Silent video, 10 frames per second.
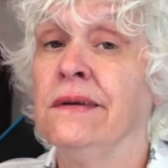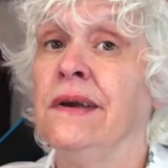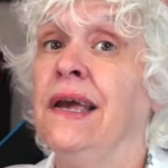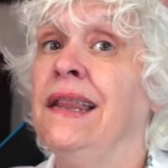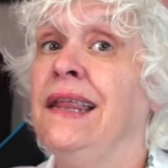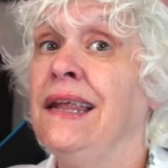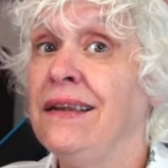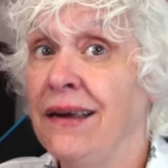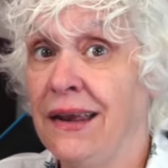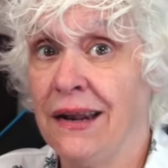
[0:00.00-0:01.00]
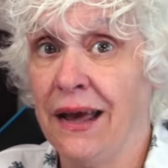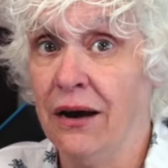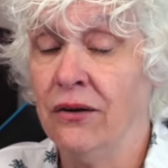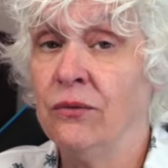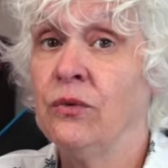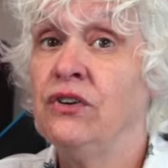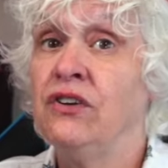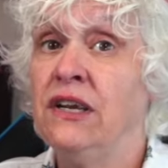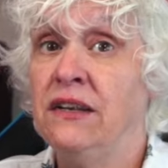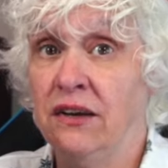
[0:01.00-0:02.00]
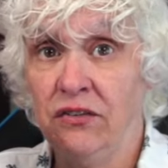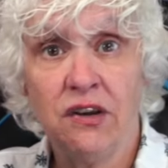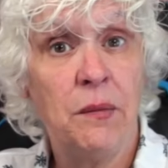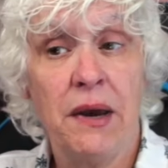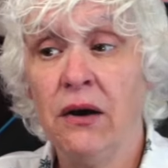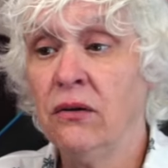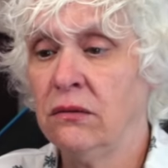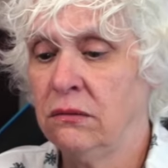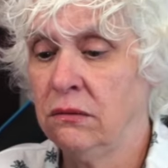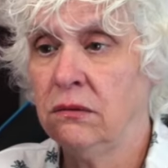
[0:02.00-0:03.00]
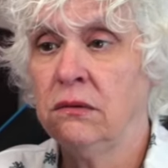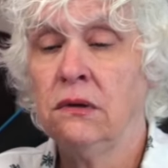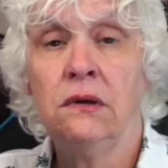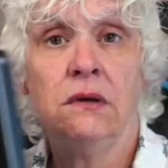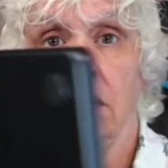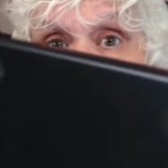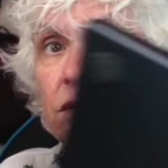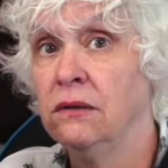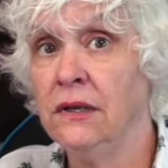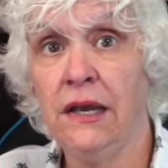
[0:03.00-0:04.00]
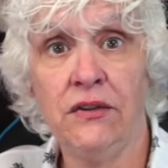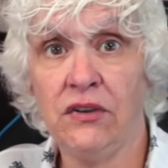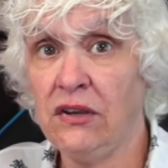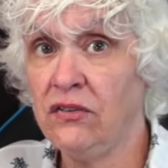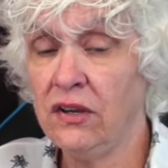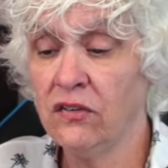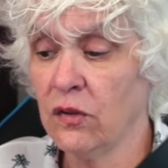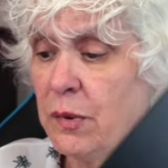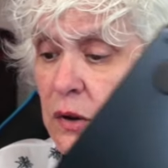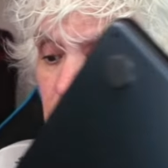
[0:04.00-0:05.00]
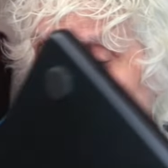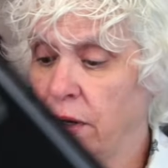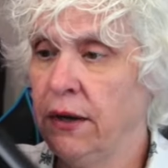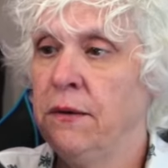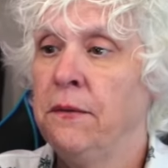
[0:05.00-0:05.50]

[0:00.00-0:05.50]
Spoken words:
and then take it out, which it does come out as easy as the Belroy,